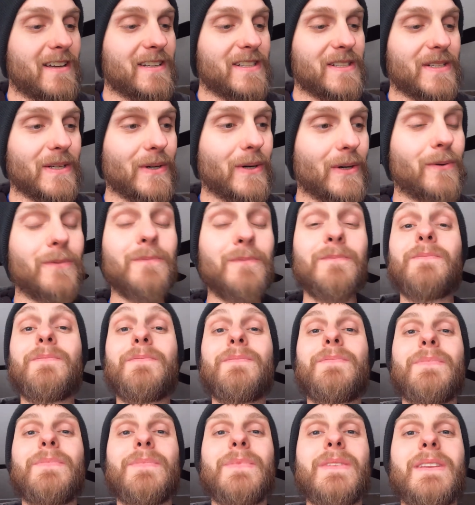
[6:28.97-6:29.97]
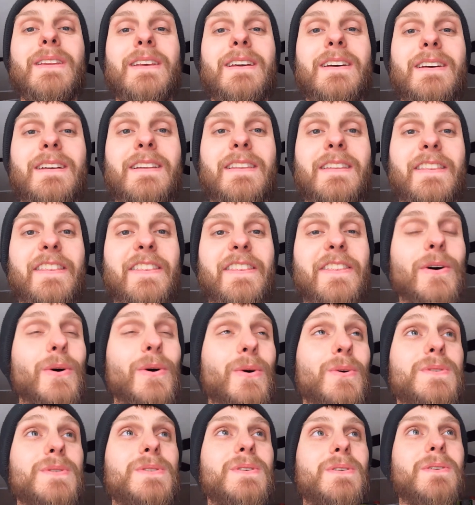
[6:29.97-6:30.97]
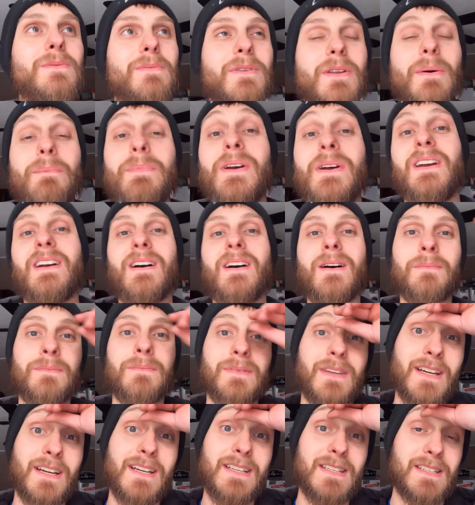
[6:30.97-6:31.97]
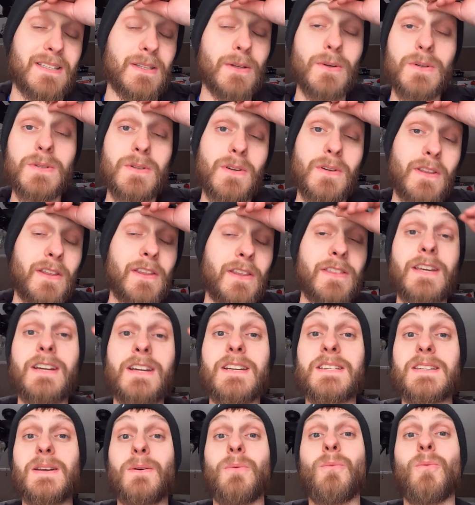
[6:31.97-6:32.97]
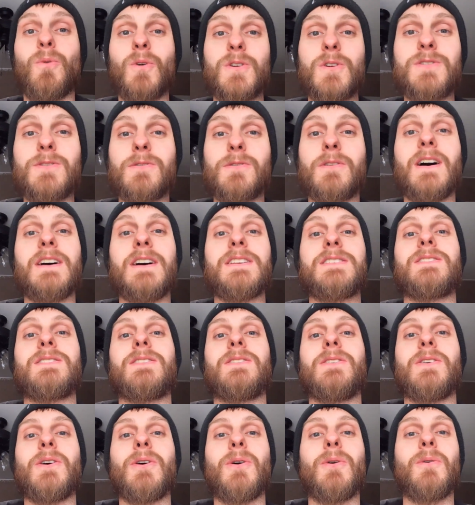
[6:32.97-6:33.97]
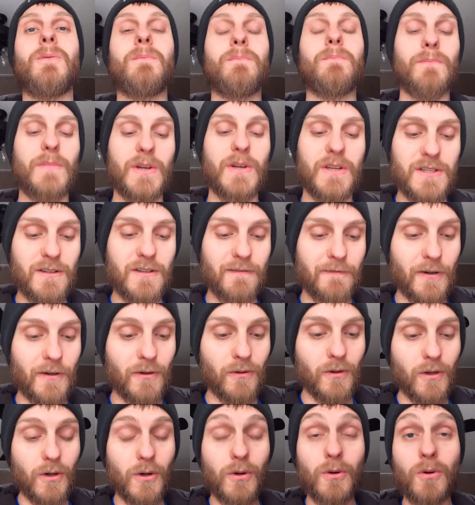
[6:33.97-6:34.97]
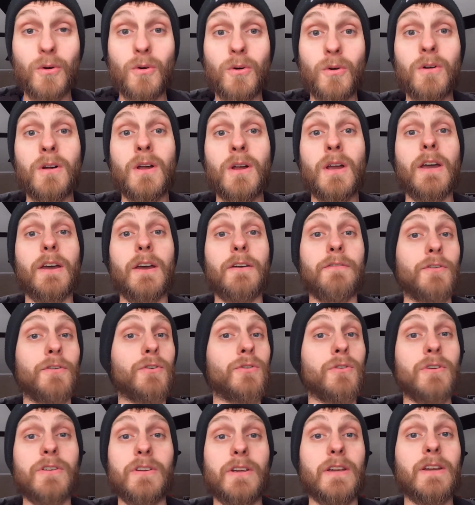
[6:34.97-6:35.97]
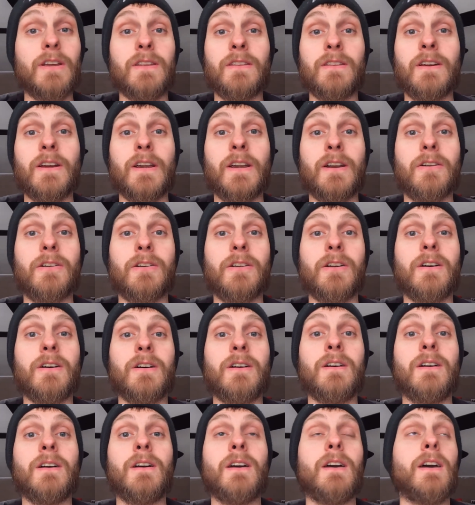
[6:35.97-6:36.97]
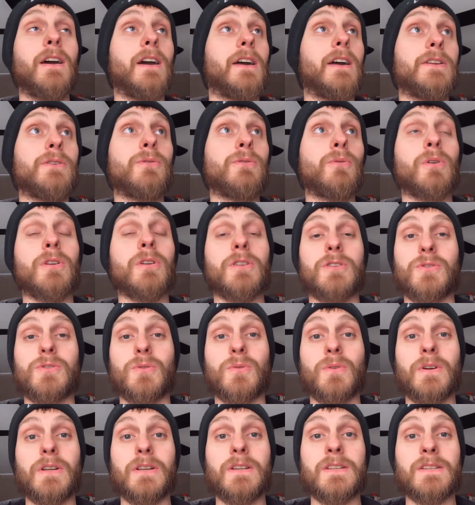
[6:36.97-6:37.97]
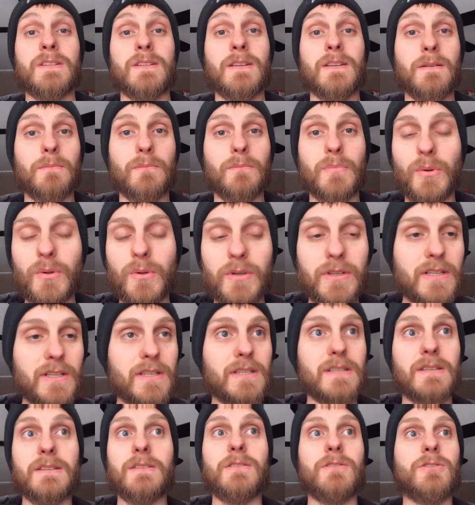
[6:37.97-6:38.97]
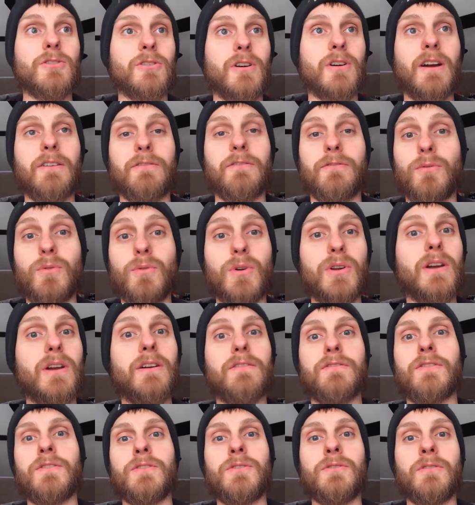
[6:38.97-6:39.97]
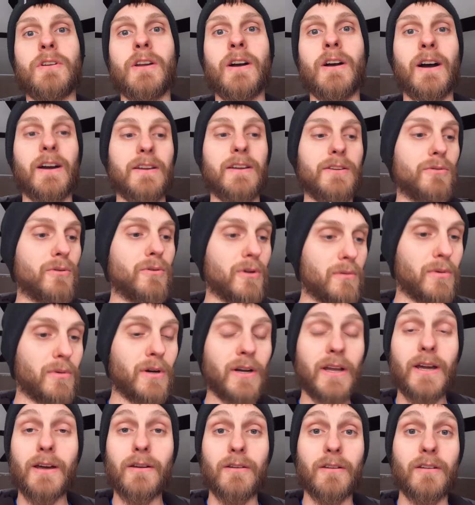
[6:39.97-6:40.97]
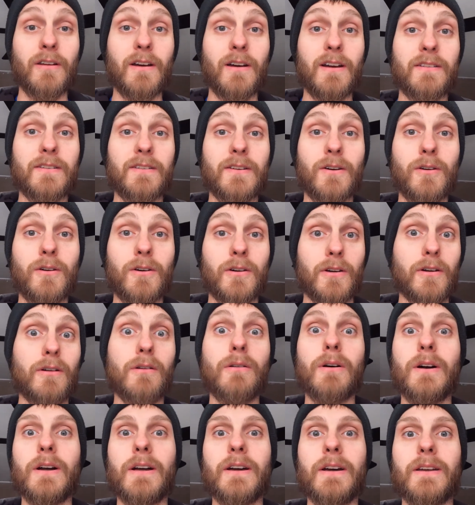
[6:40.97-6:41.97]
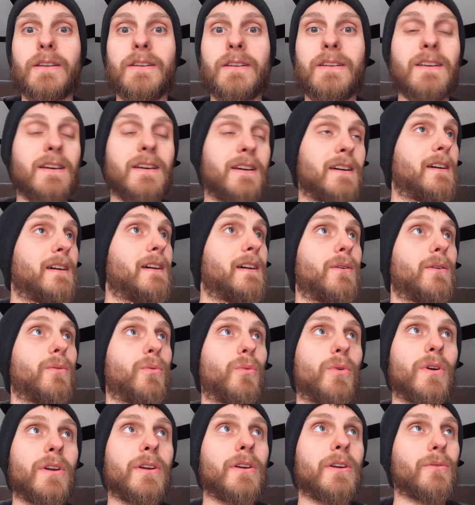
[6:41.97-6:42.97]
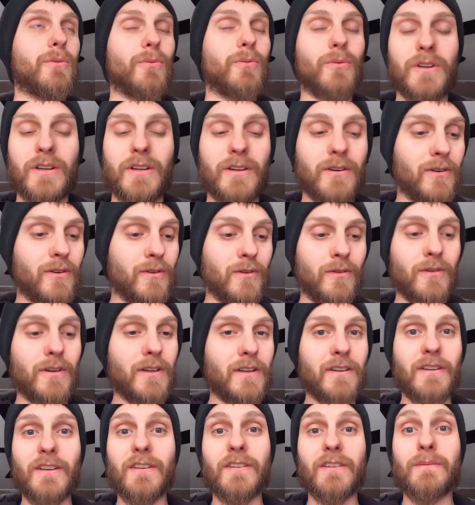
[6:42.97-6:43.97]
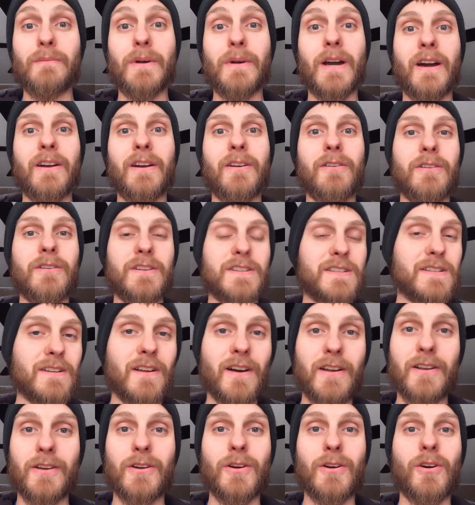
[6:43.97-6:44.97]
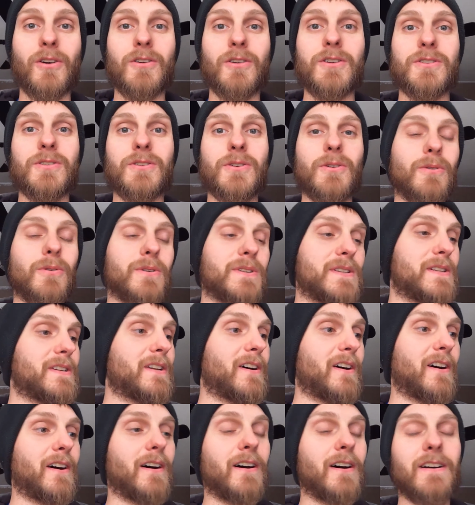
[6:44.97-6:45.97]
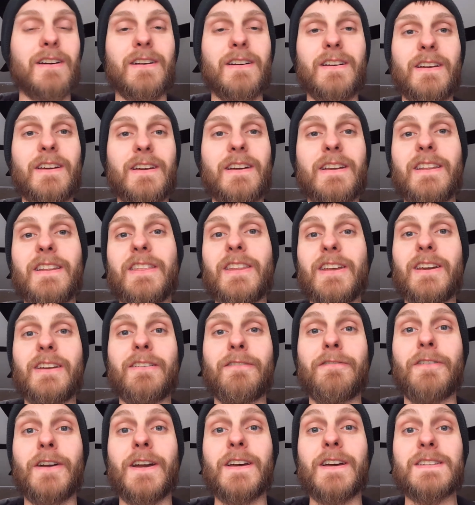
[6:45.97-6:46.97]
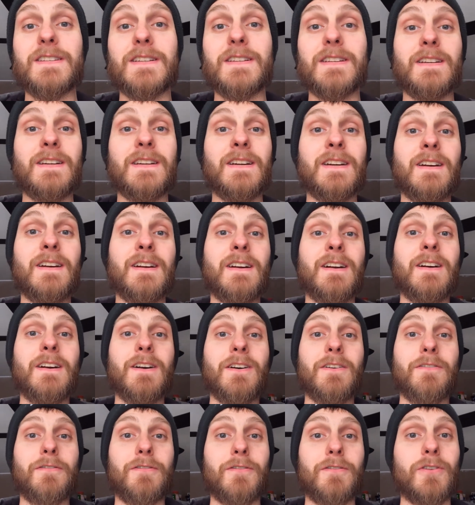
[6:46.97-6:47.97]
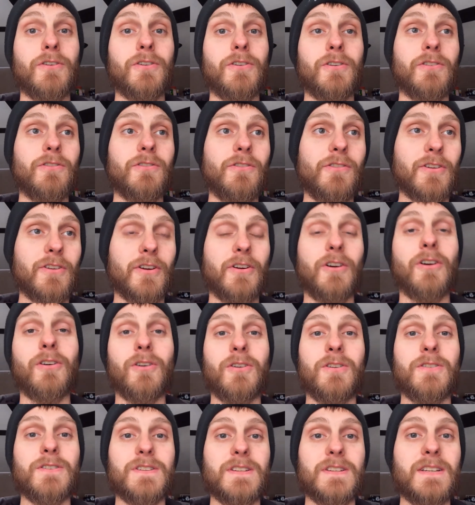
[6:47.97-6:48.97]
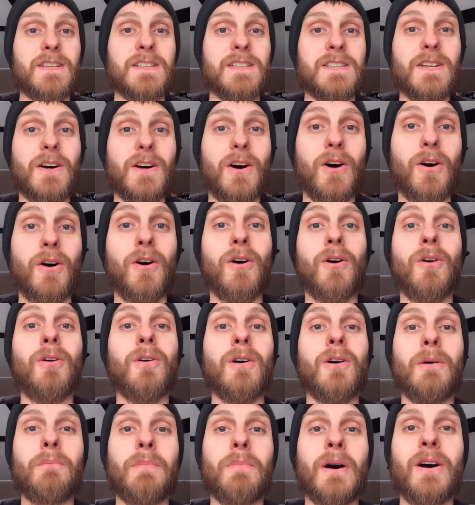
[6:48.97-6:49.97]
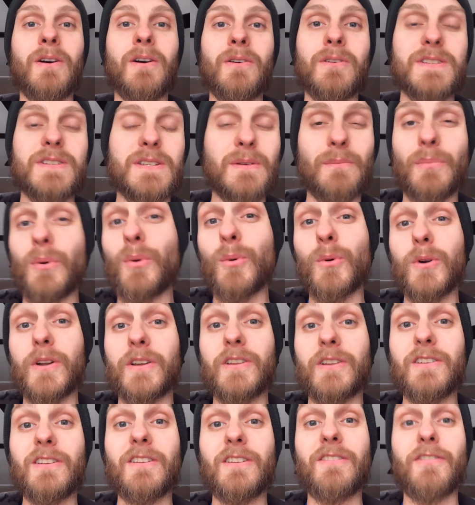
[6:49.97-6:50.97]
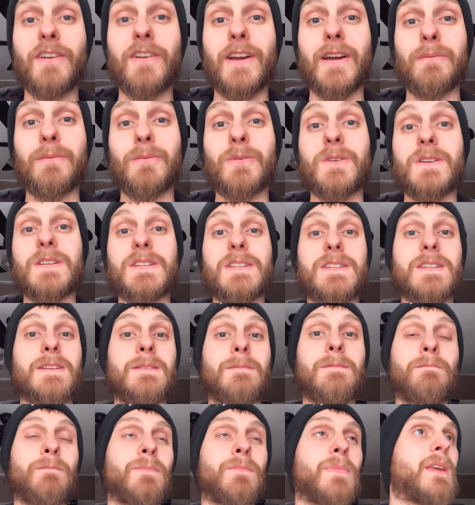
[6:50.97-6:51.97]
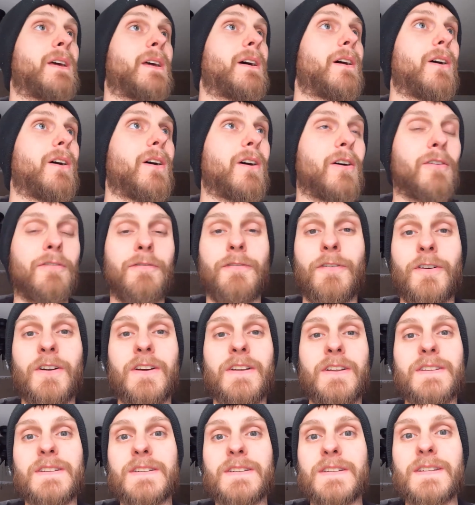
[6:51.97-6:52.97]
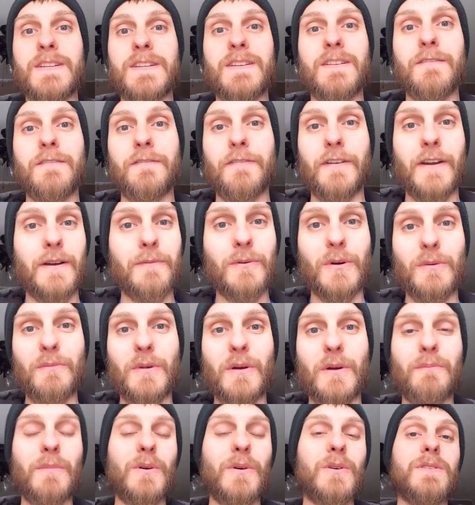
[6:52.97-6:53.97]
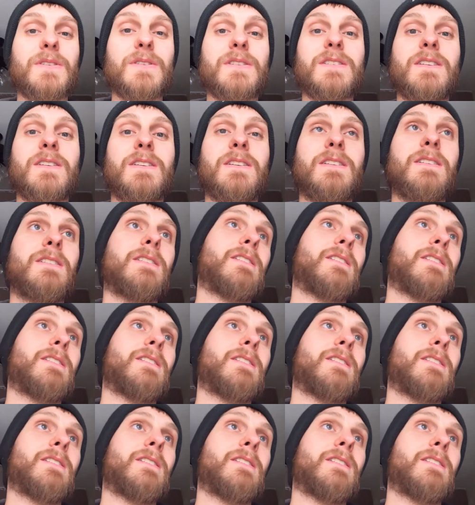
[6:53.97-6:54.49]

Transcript: So, those are the big updates. Those are the things I want you guys to know. Because if you're local, if you're in the area, and you want to join us, please drive whatever you got. You want to bring out a nice car, go ahead we we don't it doesn't matter it's not a car show it's not anything fancy for the cars it's all about supporting these families our friends family members